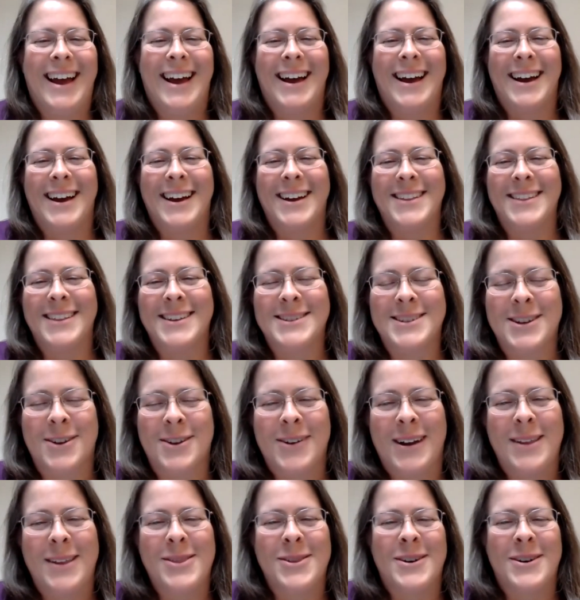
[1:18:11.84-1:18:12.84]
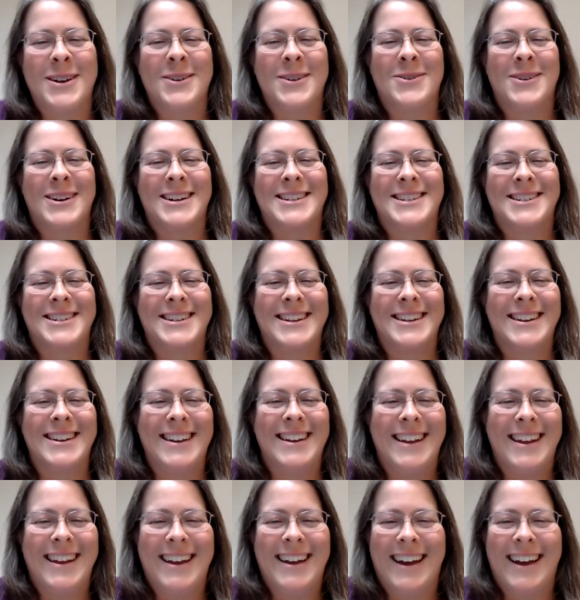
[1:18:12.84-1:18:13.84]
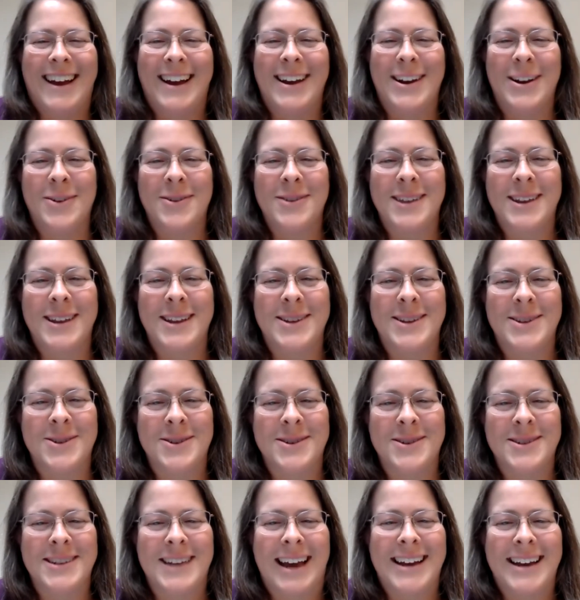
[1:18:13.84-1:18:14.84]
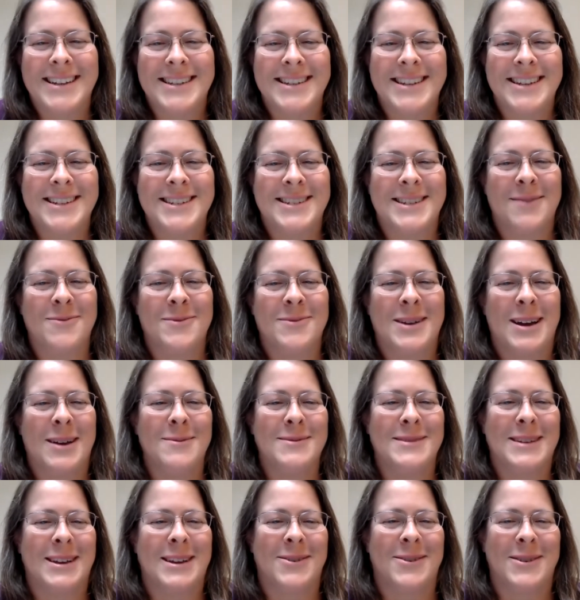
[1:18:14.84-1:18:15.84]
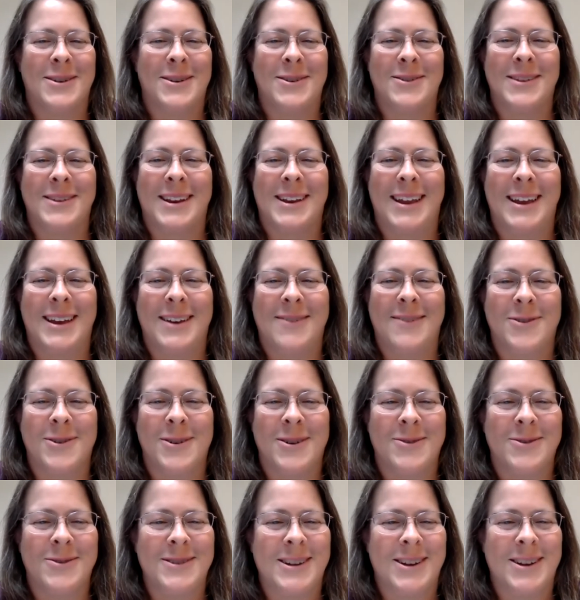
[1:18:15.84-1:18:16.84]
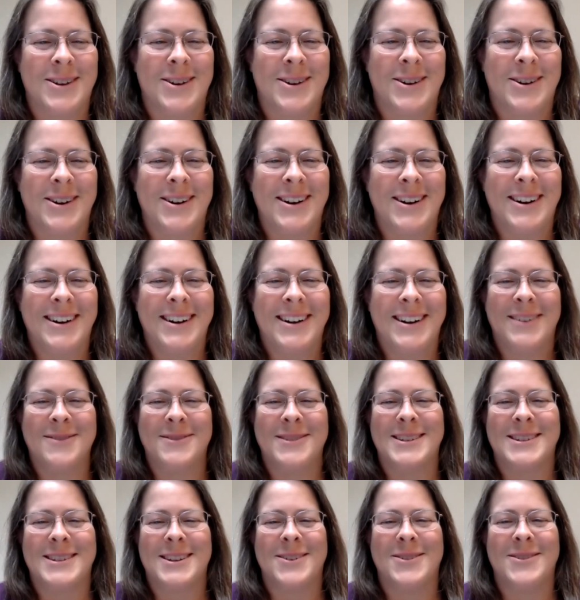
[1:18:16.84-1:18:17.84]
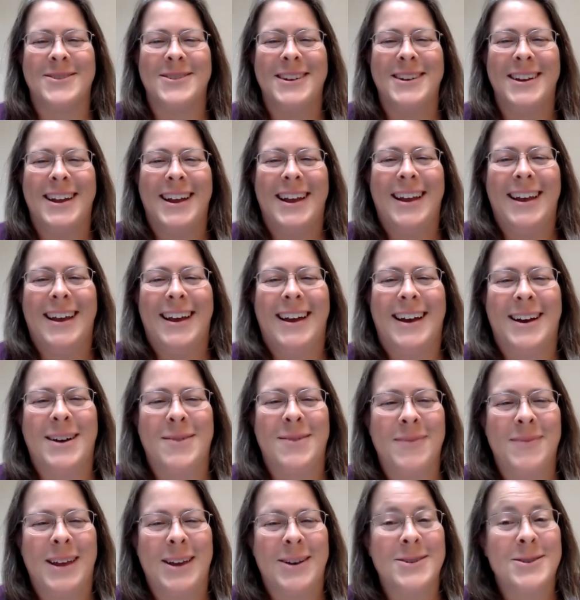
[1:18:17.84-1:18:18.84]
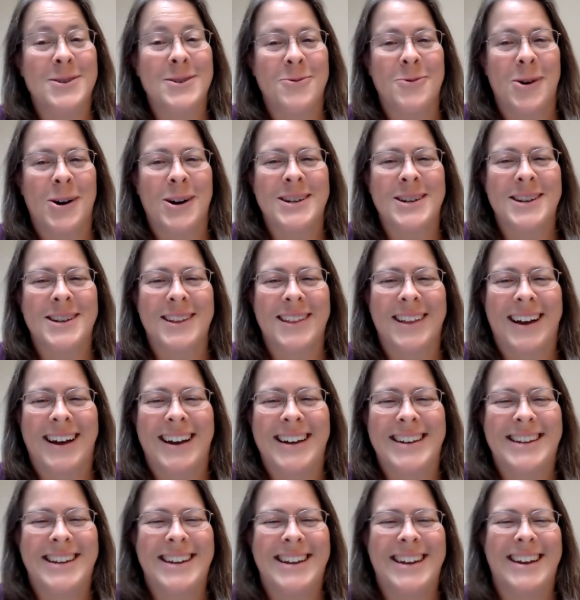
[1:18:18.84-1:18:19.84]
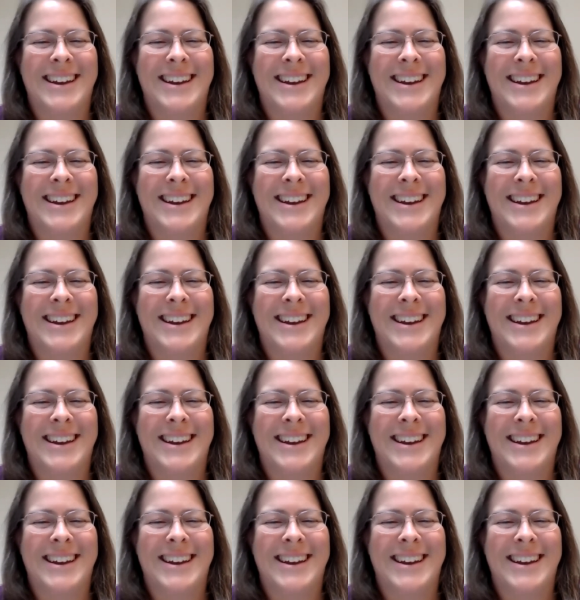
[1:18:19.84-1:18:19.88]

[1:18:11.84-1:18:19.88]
Uh, that's a great thought question. I know that he took taxis sometimes. I don't know that he ever owned a car of his own. Um, he also walked a lot,